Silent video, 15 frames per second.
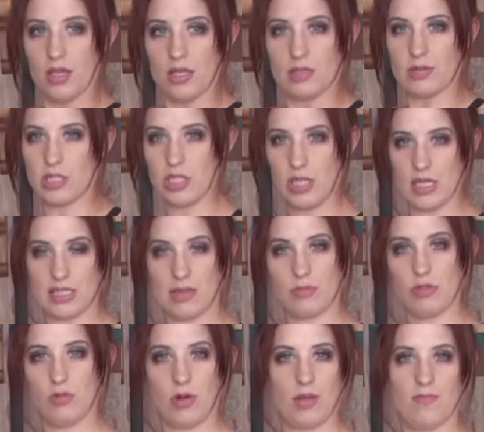especially because I'm
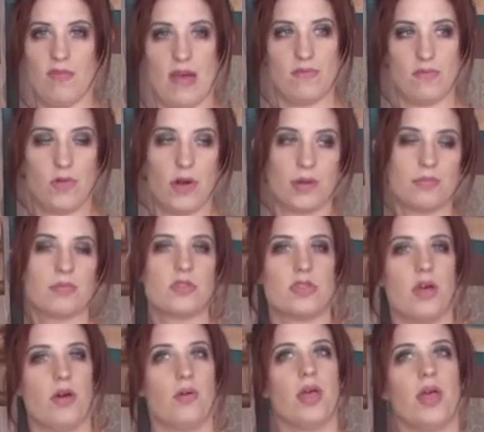short, I'm five foot four.
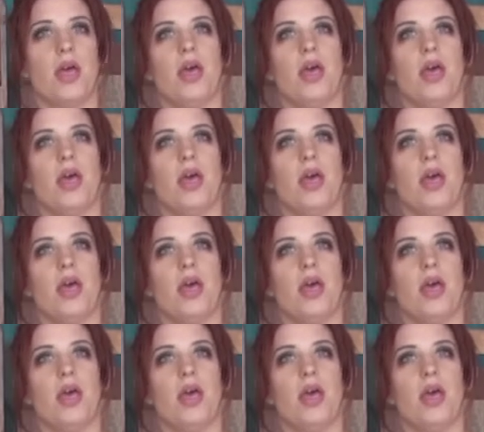So